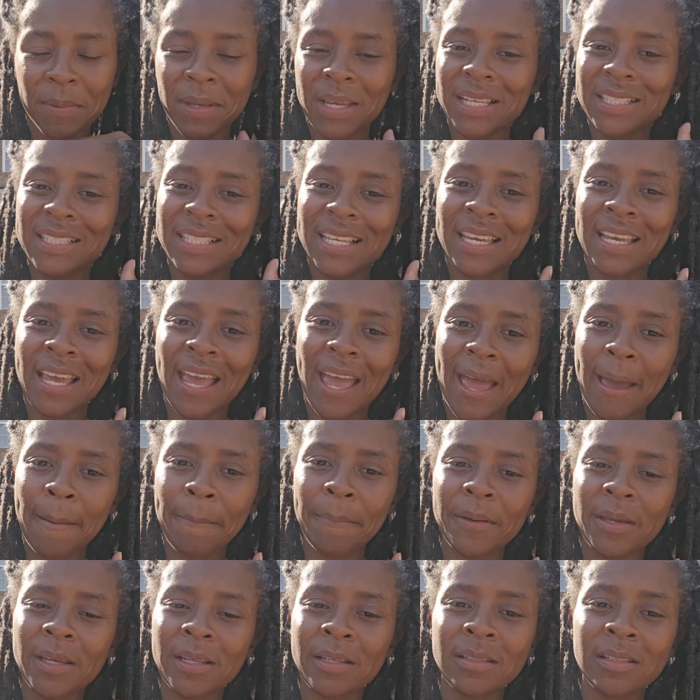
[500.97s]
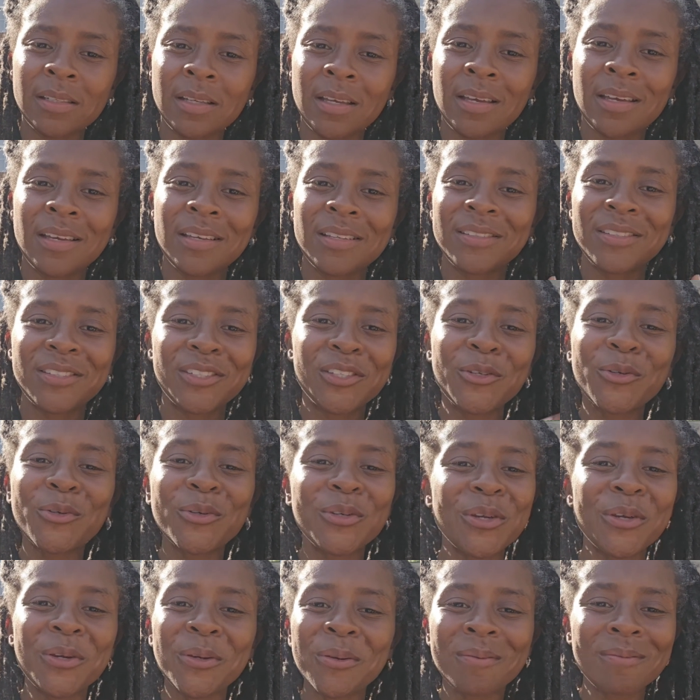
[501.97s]
Because it happened to
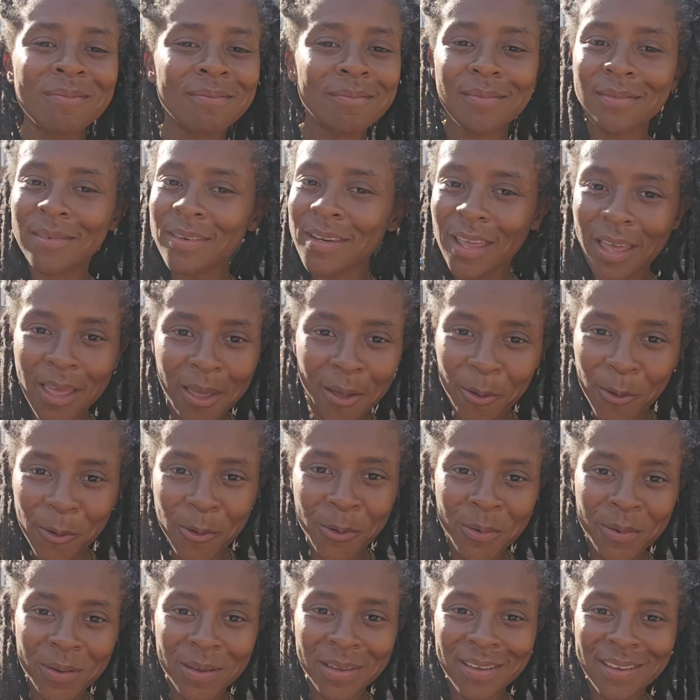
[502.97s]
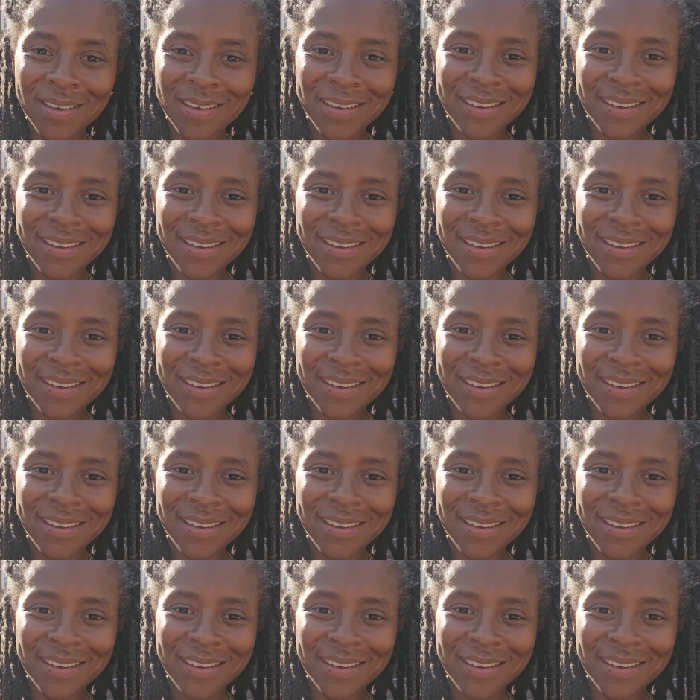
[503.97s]
you? No.